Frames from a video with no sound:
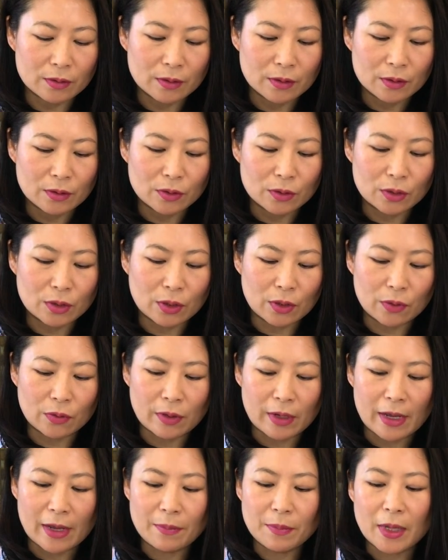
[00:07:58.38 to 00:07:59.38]

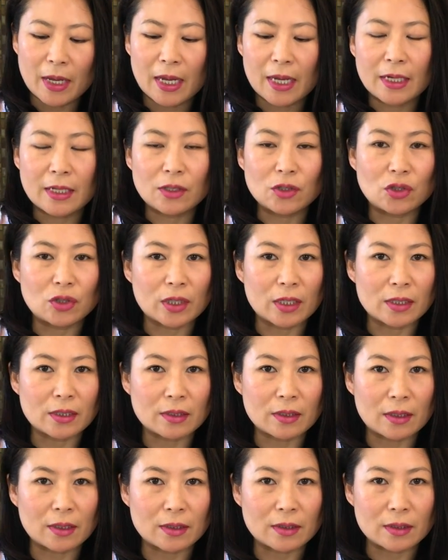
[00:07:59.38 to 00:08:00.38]
So I'm adding
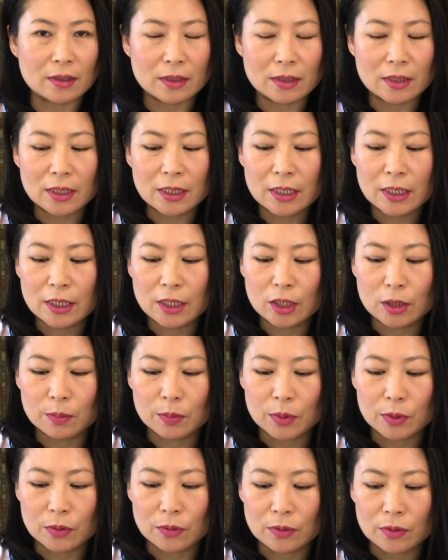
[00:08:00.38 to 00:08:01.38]
just a
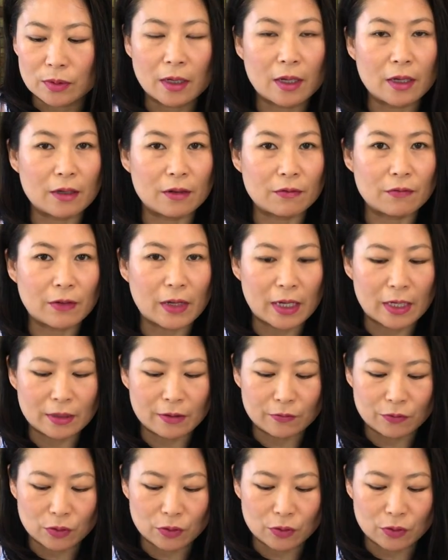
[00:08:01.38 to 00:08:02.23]
teaspoon of olive